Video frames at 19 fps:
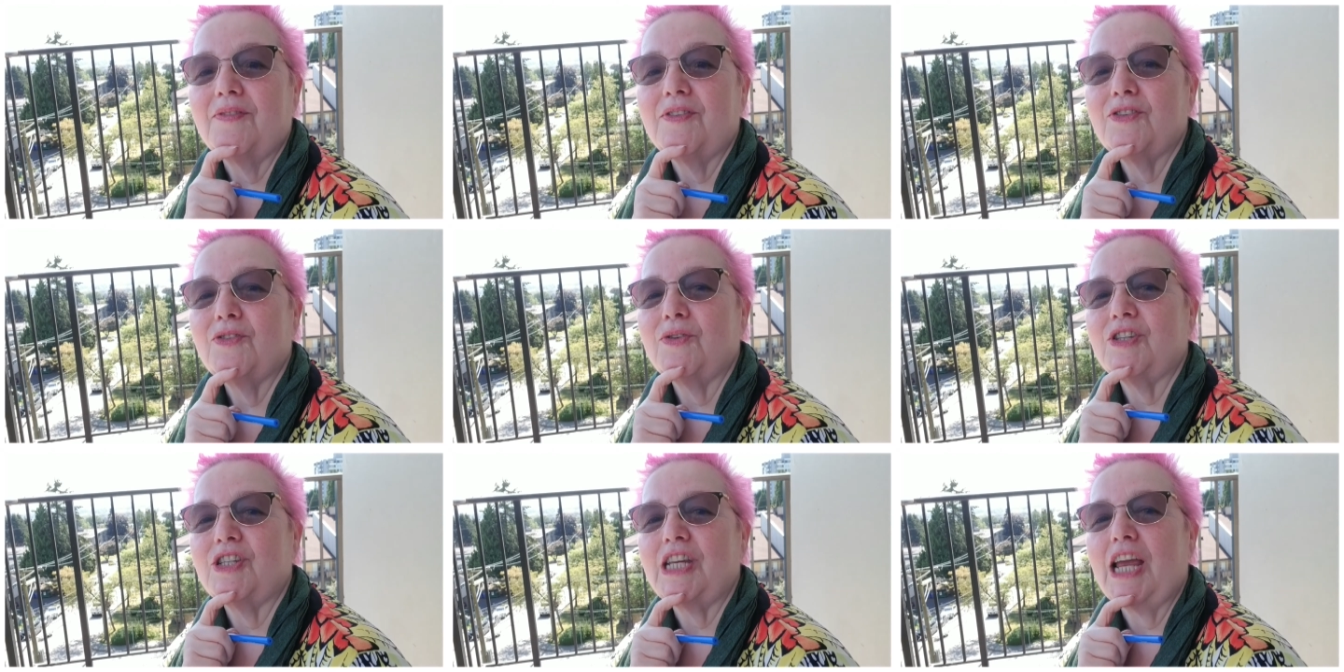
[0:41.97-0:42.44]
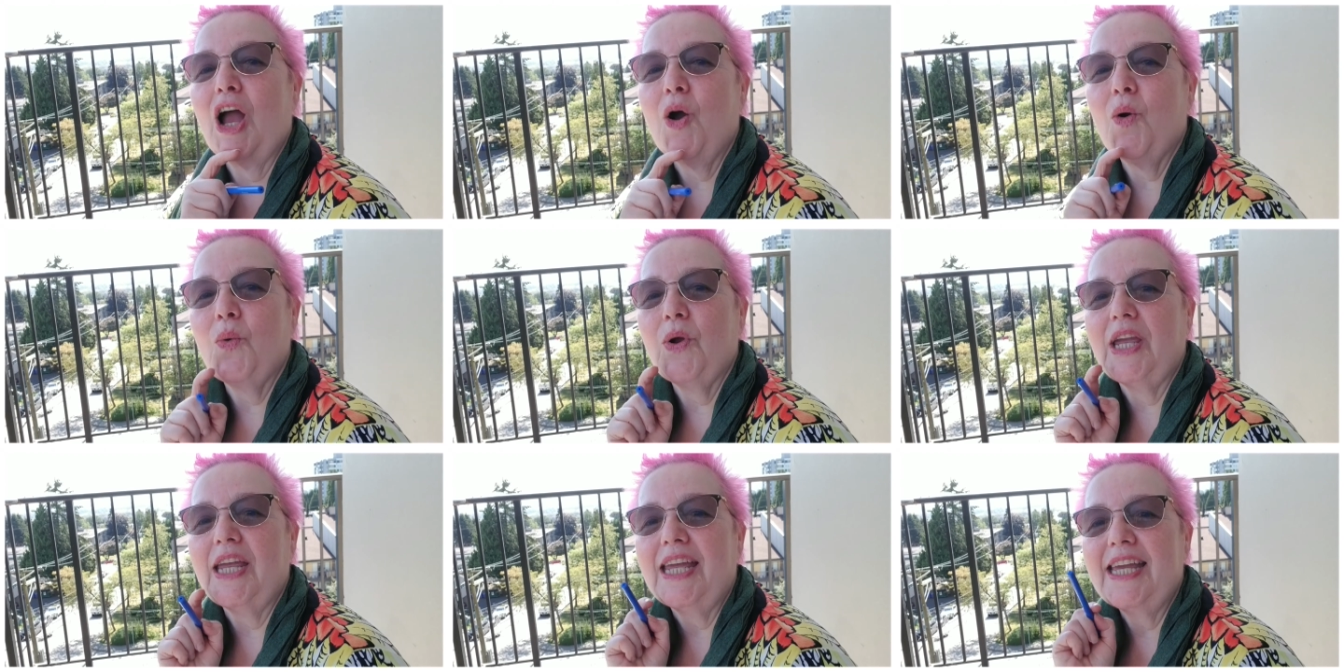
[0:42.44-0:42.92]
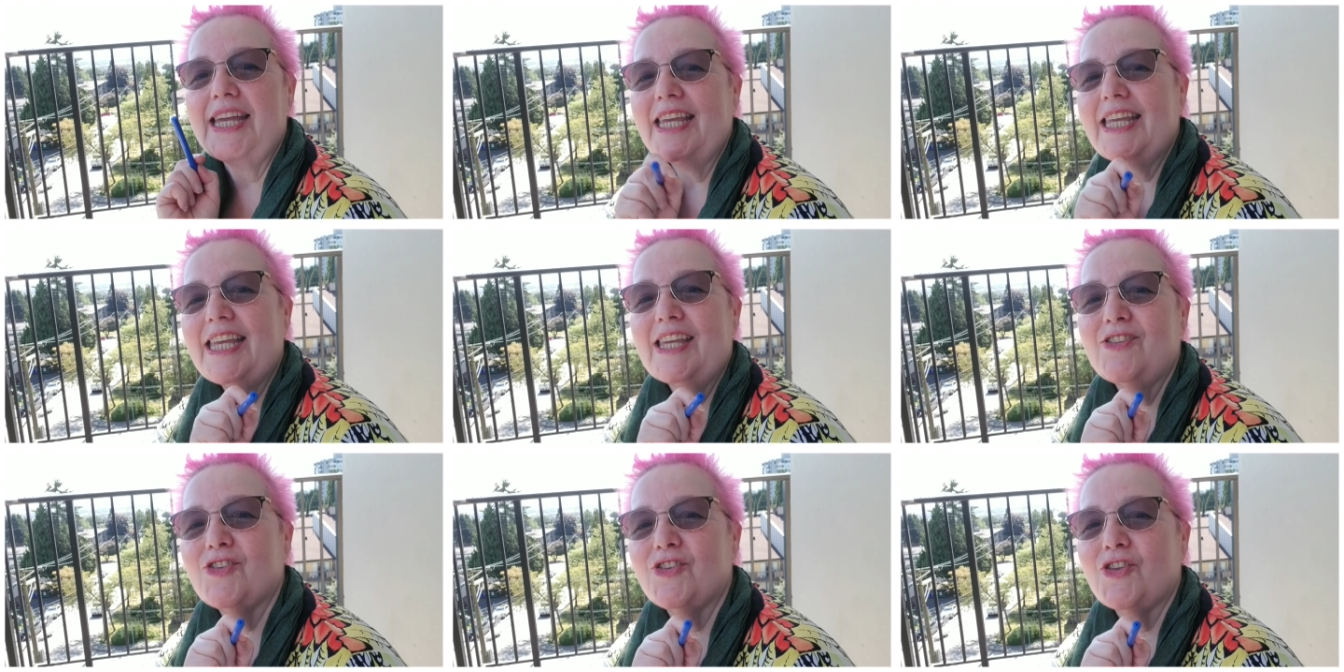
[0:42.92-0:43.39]
So shall we
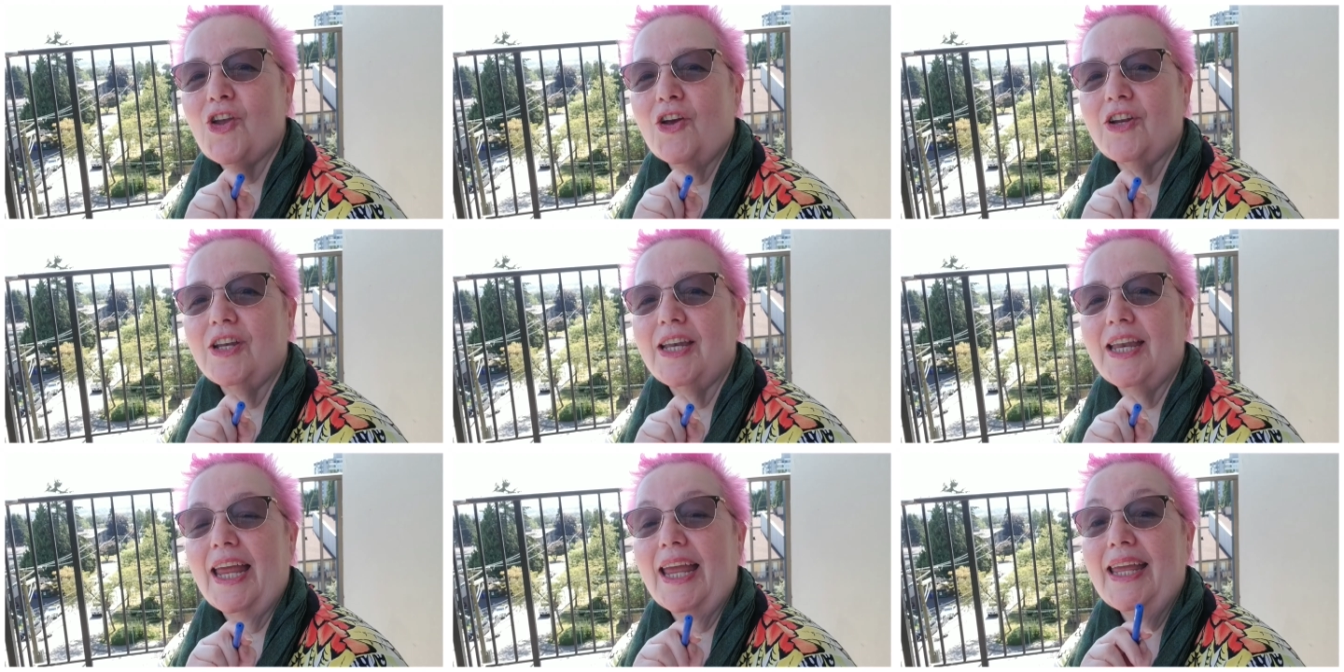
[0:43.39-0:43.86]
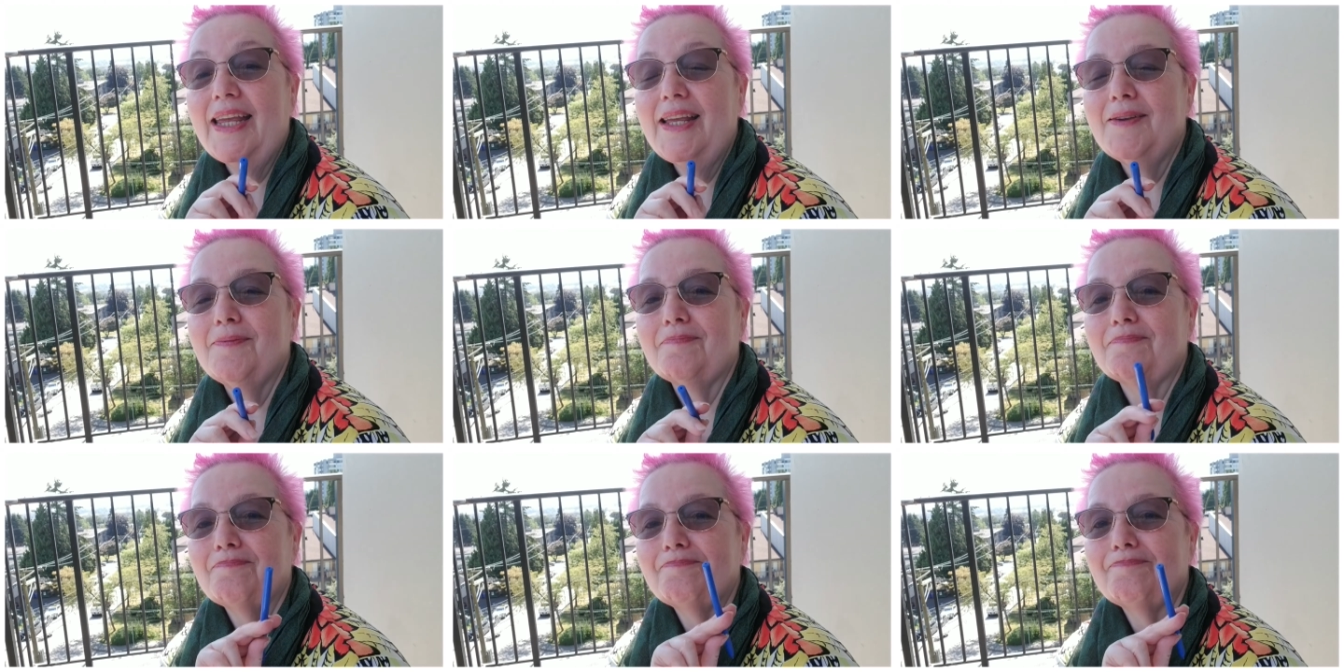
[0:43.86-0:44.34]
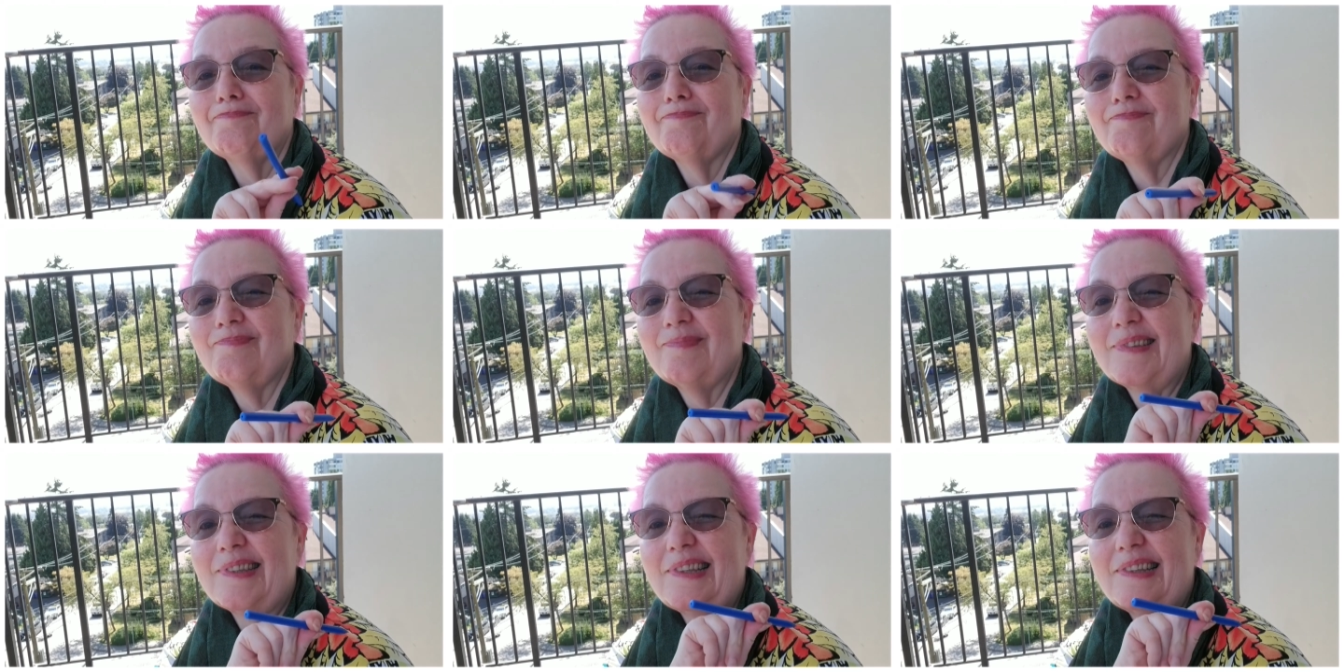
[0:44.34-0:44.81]
get started, eh?
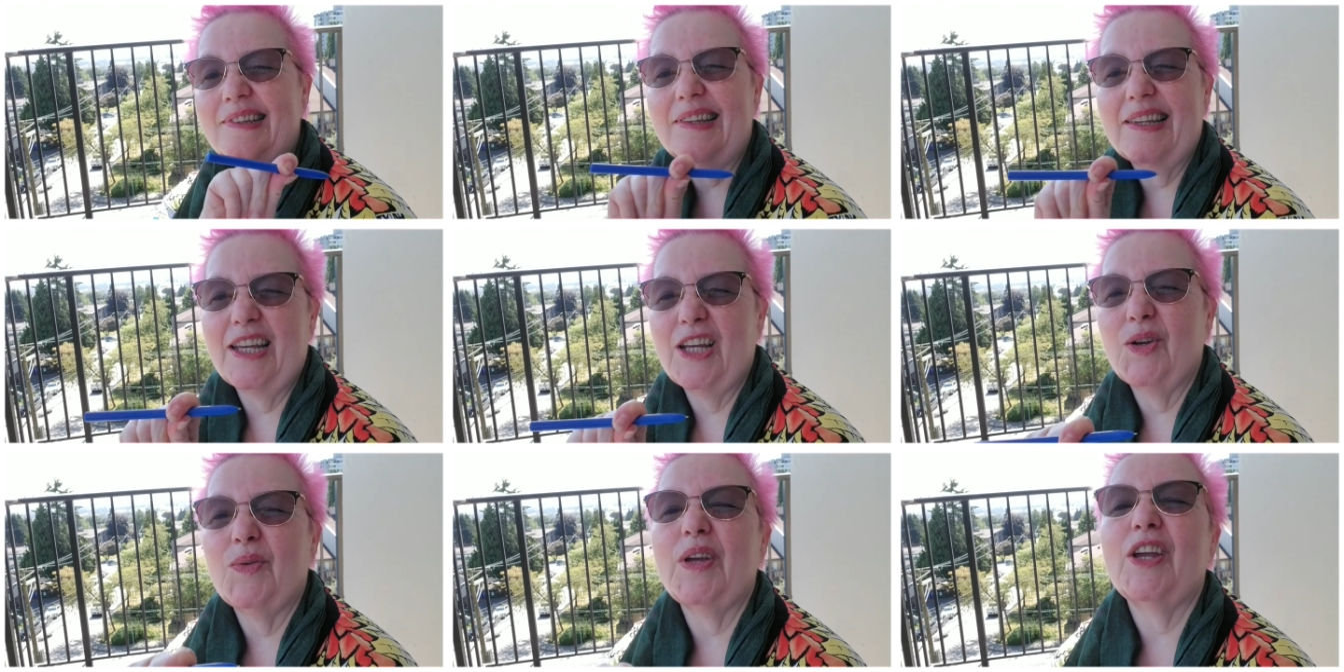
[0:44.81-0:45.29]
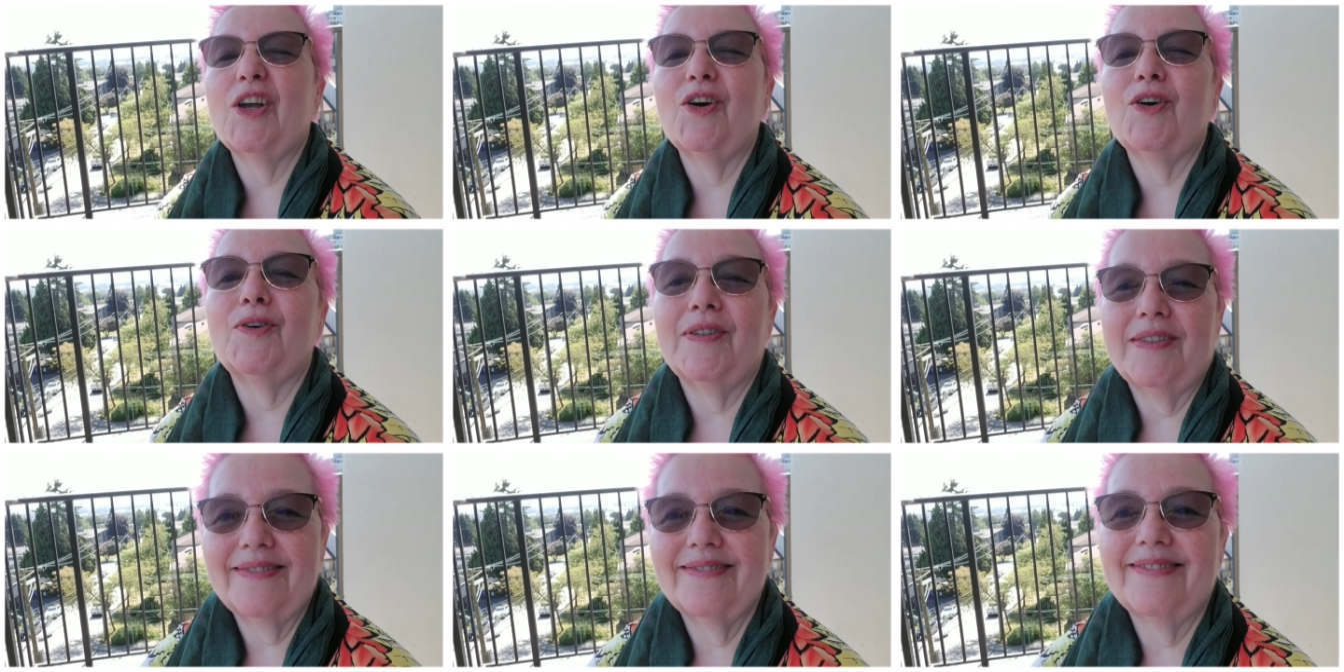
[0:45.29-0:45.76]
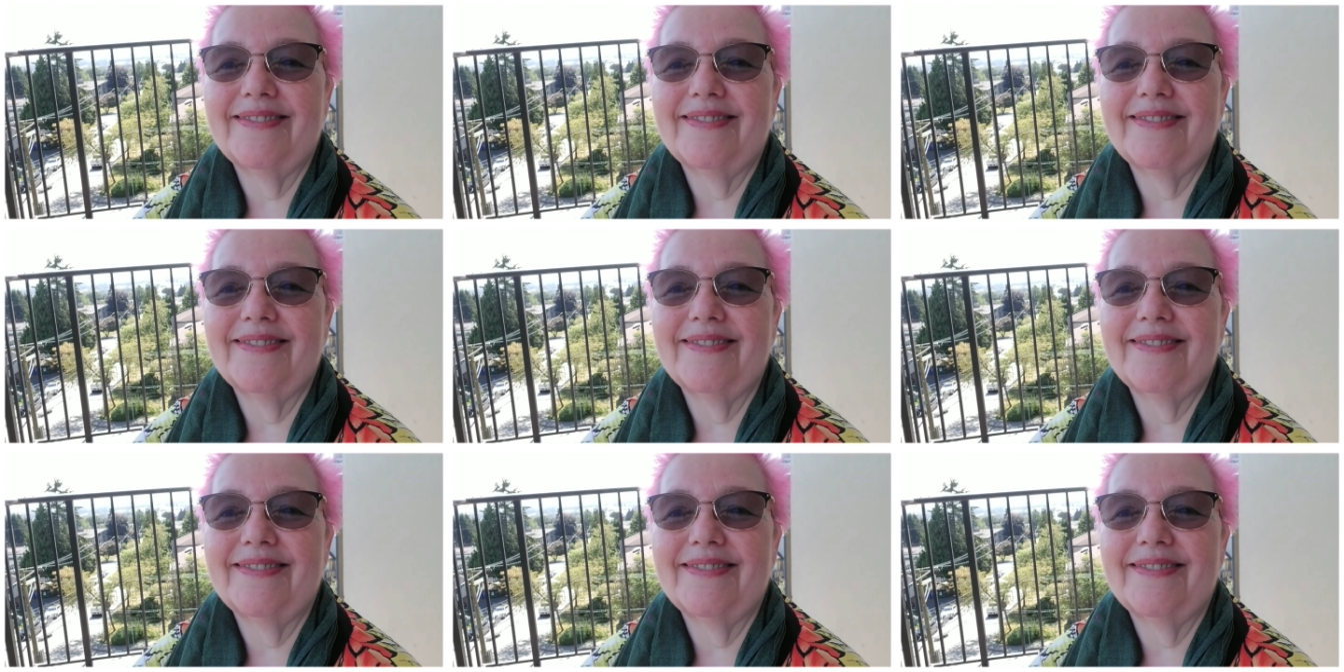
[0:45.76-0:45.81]
Here we go.